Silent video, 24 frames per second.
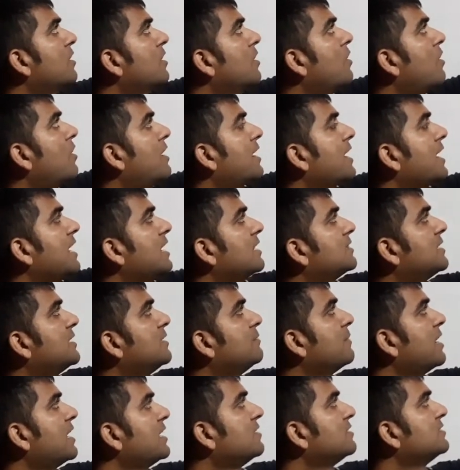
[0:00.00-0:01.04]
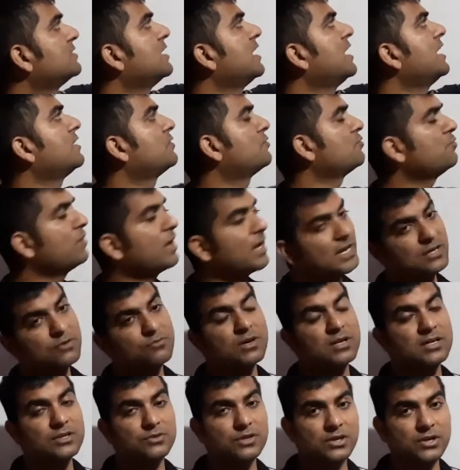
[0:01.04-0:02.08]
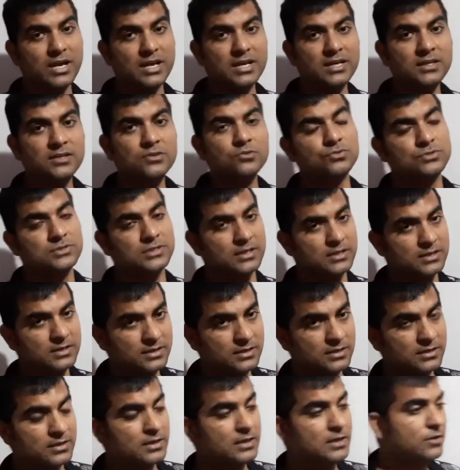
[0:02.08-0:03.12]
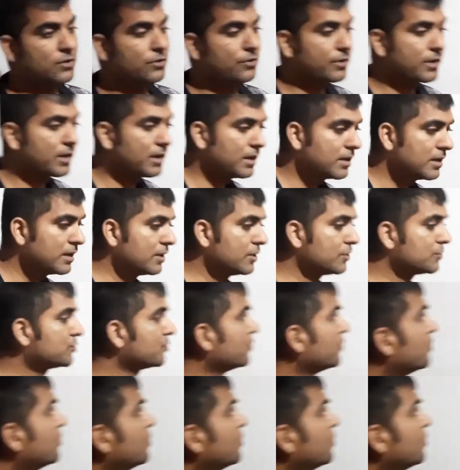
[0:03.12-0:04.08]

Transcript: or a3 minus a2, anyone you can use it. Okay, so